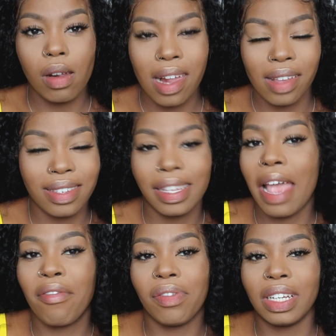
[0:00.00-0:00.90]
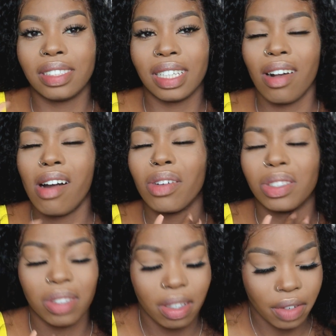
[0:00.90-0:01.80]
let's set everything together. Oh, I've
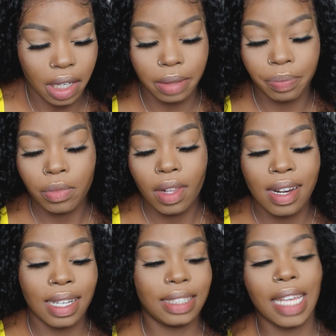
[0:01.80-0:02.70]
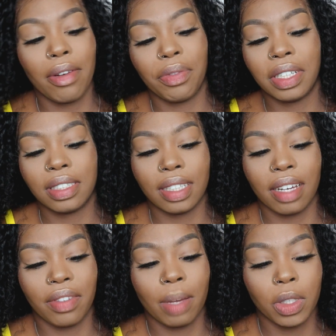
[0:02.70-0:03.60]
got two fed. Let's set everything
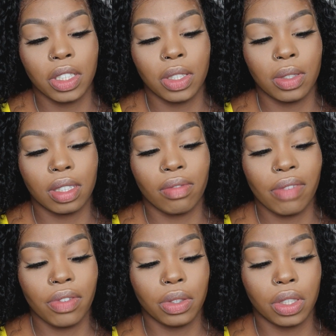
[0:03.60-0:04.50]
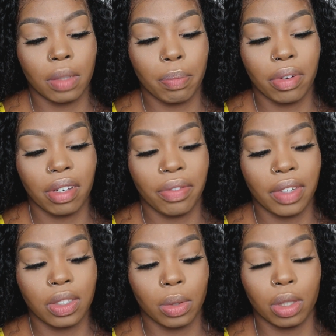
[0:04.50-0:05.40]
together. I'm going to use the Revolution Pro
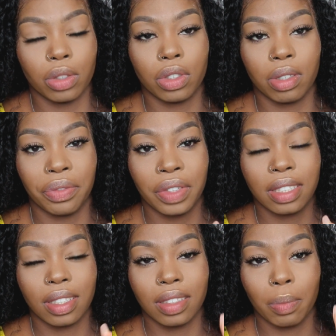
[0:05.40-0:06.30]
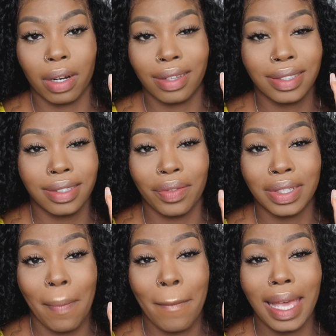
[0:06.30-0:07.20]
Fix Oil Control Fixing Spray. This stuff
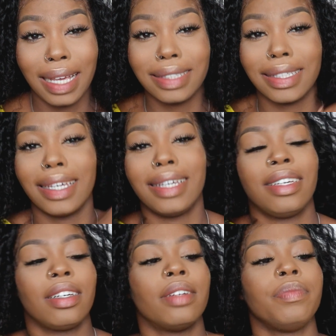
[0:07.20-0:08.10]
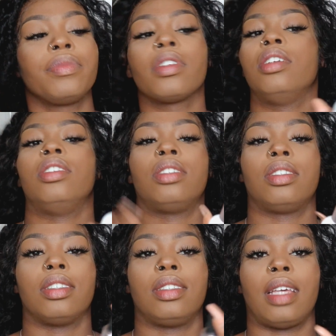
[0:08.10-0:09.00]
is amazing.
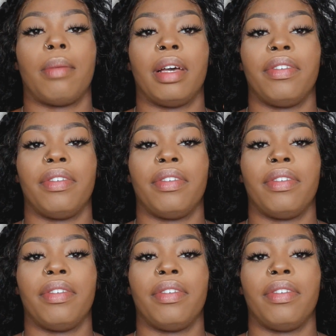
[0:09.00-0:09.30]
Just to set my